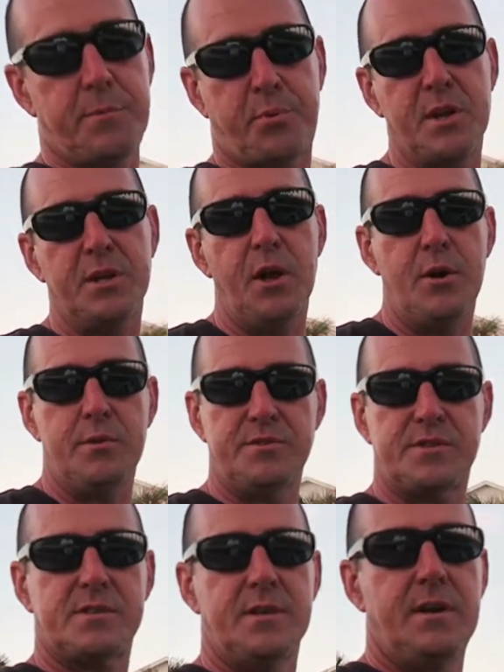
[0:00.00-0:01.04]
it
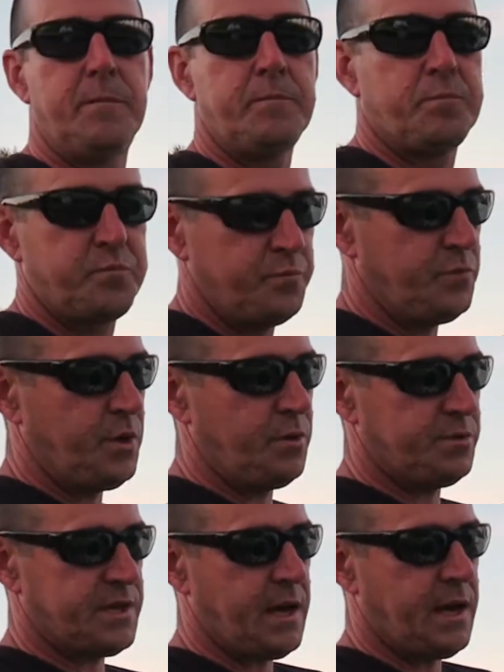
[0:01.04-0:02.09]
preloads
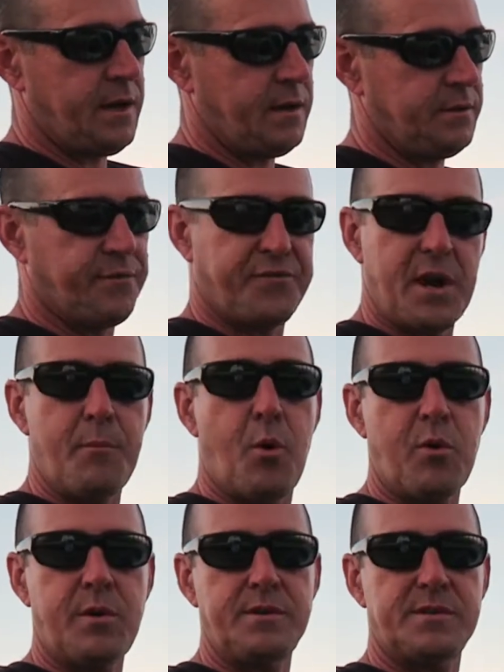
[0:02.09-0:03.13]
those the frame
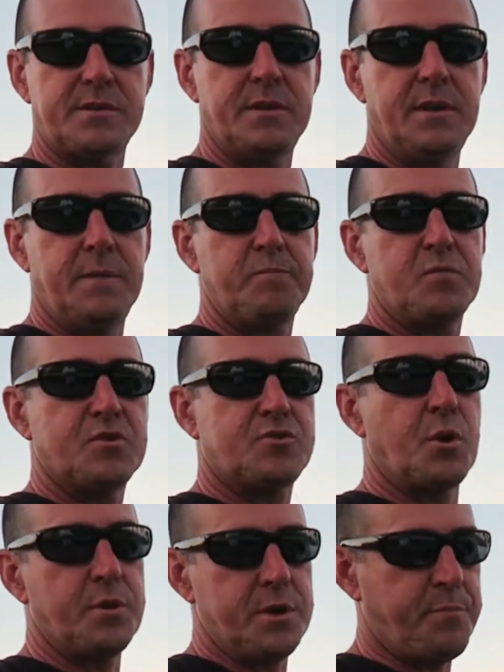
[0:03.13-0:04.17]
horns.
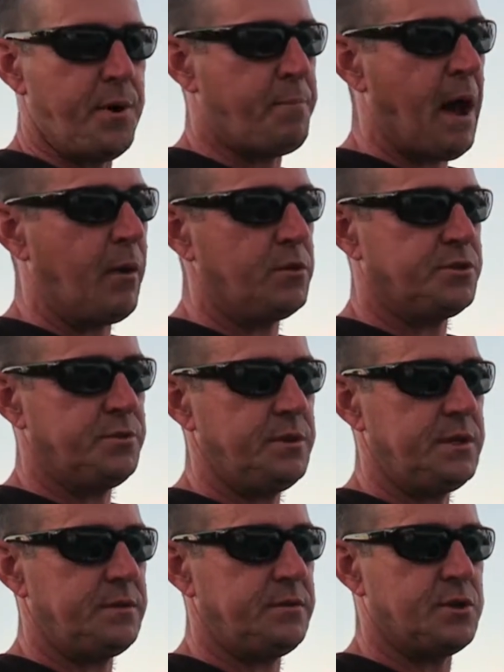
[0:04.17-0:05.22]
So when you put power to
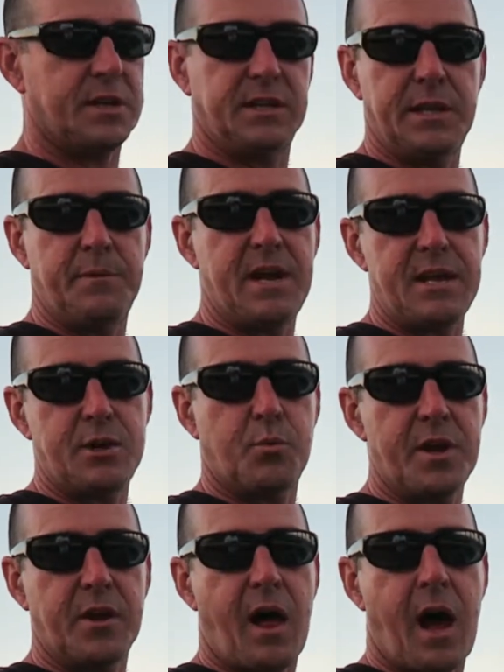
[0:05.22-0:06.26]
it, you can eliminate your
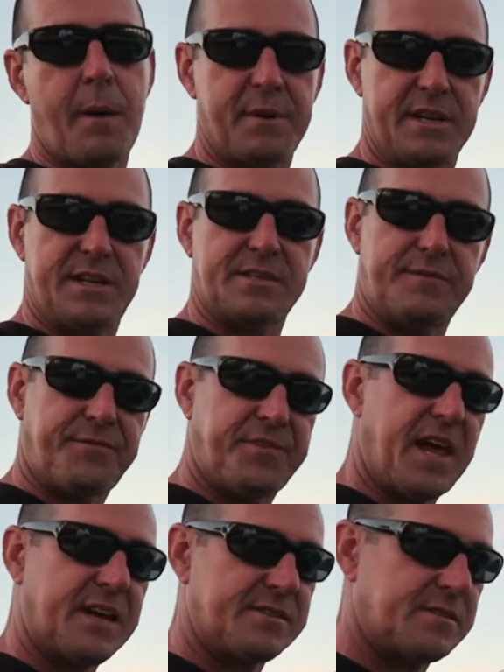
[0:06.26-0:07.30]
wheel hop and it doesn't
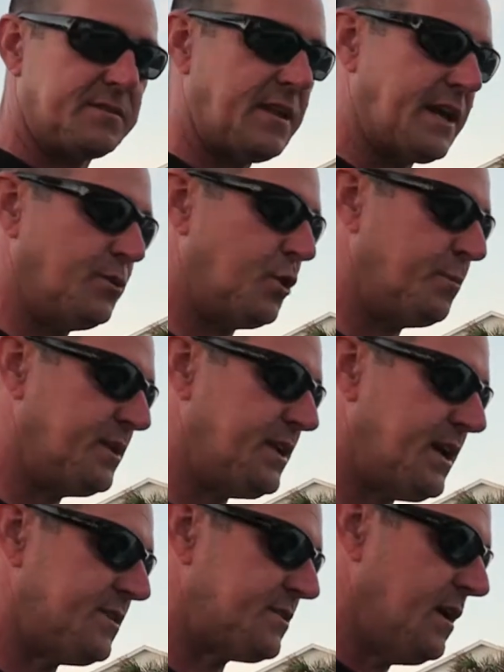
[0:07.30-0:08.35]
flex like it normally
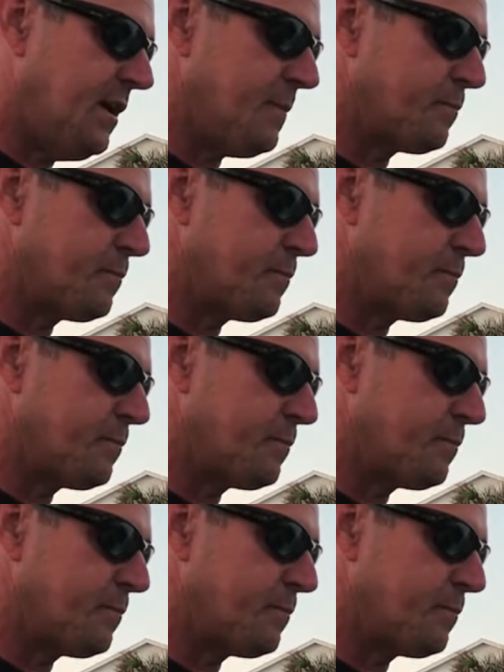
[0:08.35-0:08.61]
does.